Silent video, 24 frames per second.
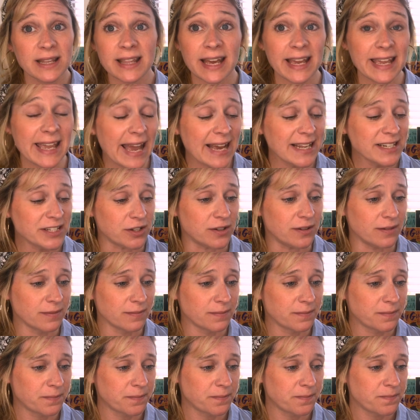that he hadn't.
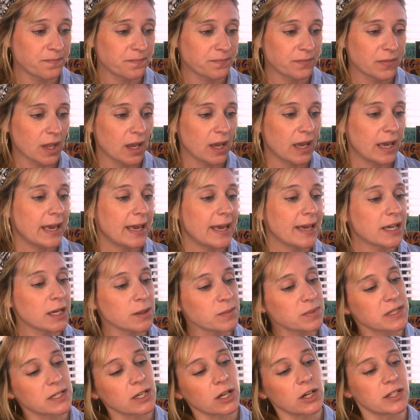
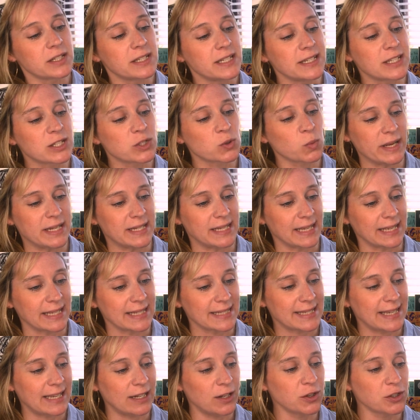Hiccup started sweating
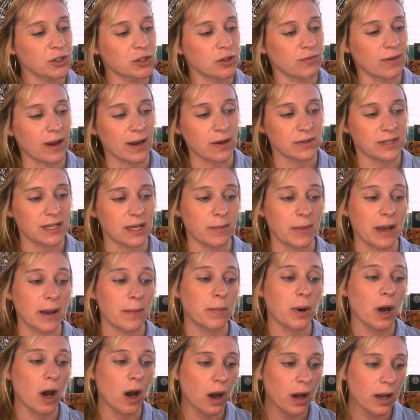as he looked around him
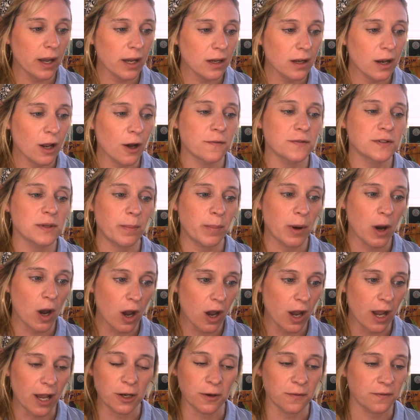at pile after
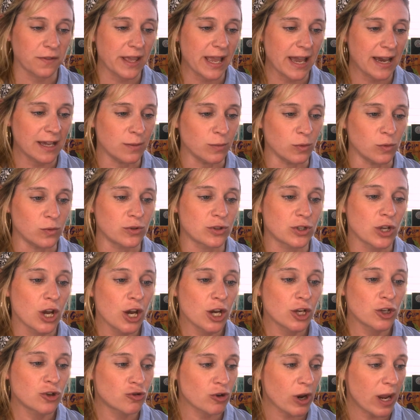pile of the animals
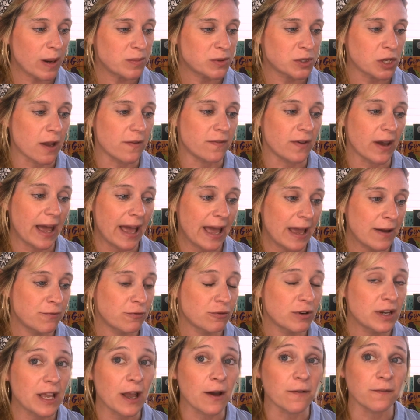draped over
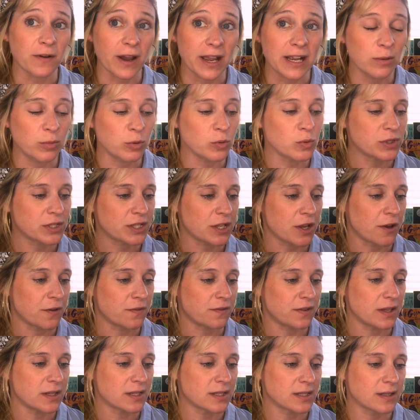every available
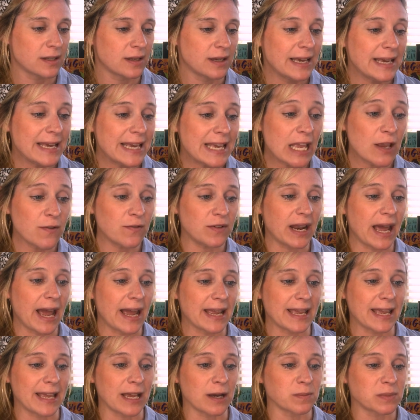surface, even
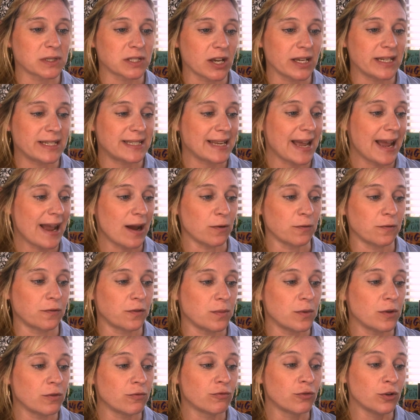hanging upside down
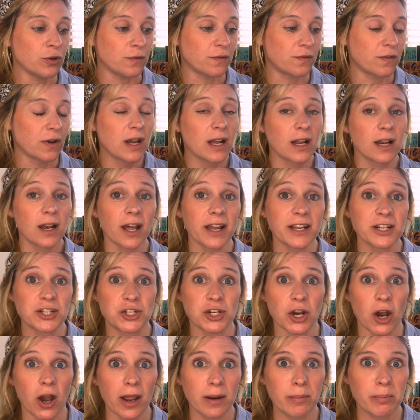from the roof like
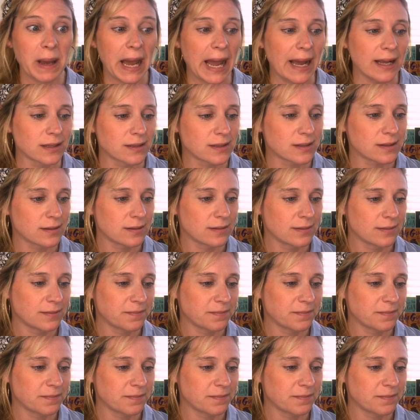giant bats.